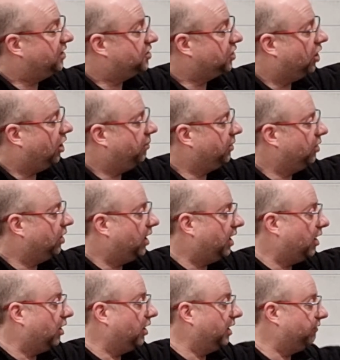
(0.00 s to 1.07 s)
top,
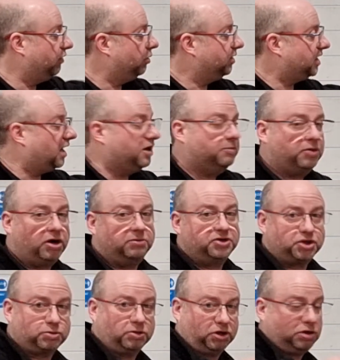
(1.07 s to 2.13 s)
and if you're down the bottom,
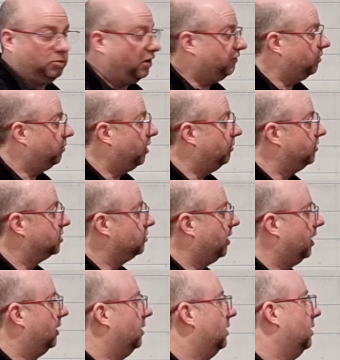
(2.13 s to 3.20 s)
just want to come off the bottom as well.